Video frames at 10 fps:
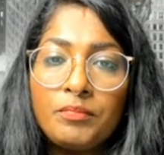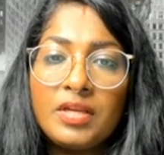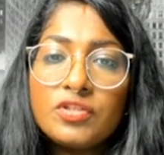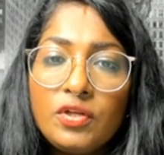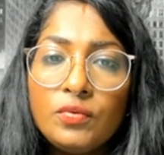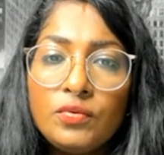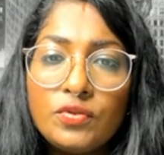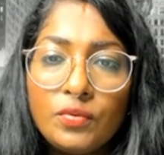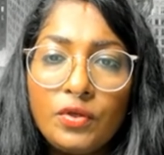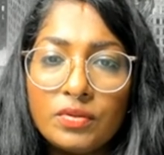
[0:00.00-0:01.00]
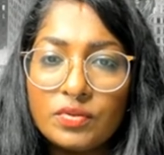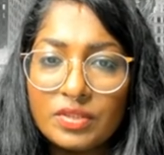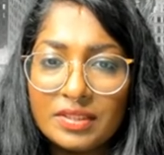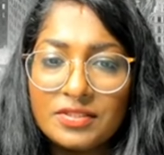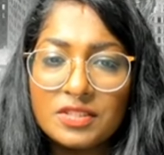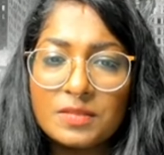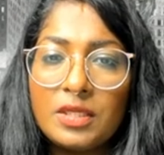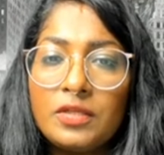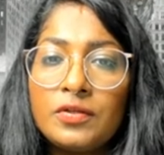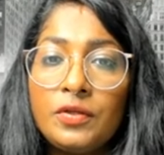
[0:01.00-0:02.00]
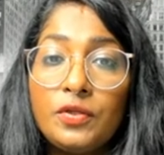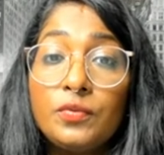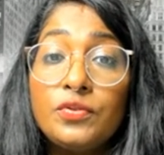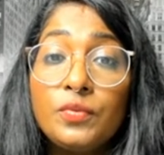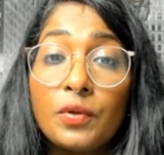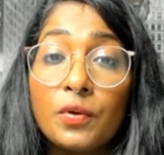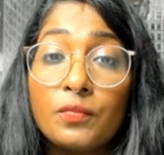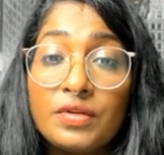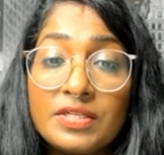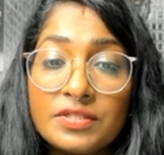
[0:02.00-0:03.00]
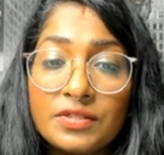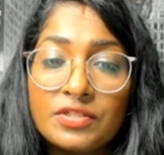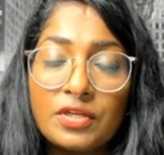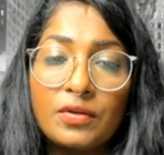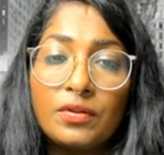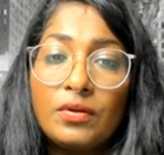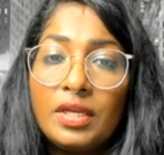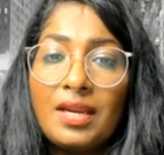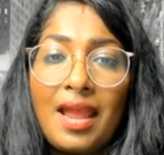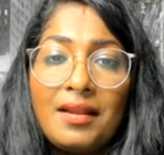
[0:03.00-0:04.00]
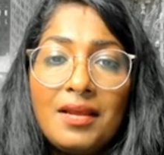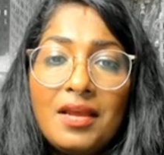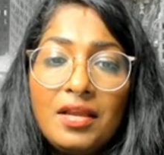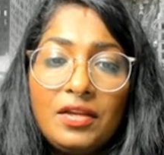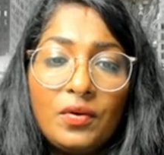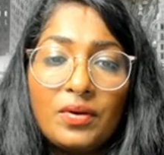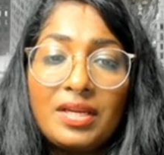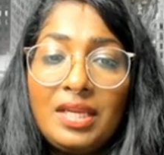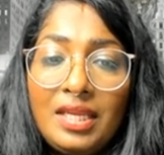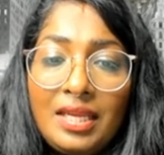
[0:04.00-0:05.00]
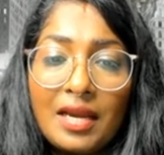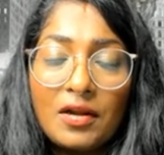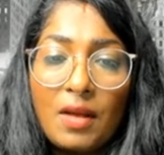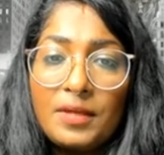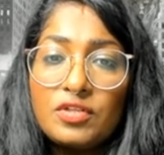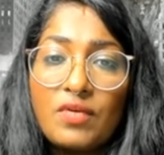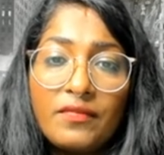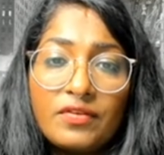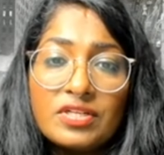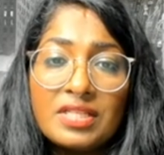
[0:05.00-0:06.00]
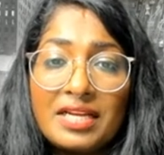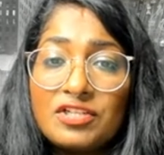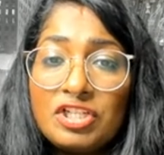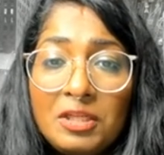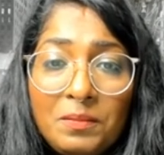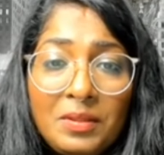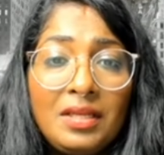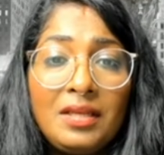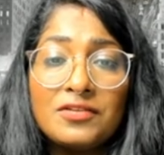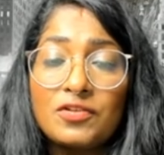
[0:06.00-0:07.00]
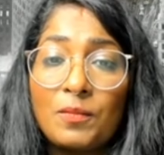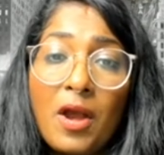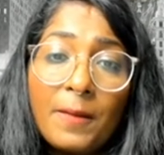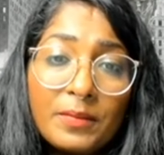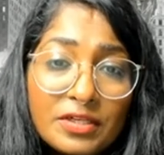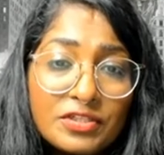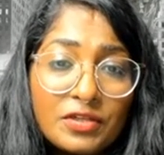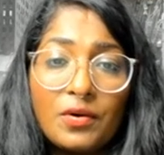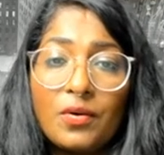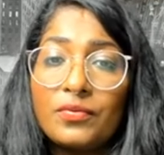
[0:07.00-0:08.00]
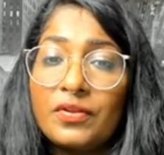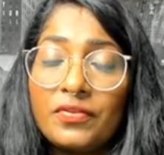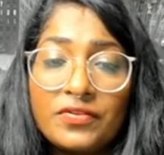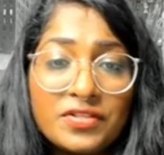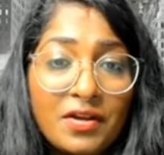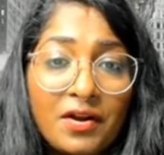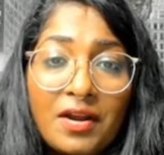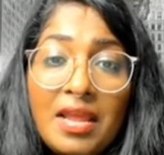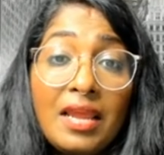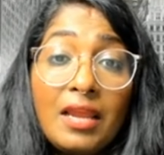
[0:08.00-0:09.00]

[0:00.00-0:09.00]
Make sure you do your own due diligence. Make sure you do your own research and you're looking at, you know, key economic drivers like GDP, is there population growth, is there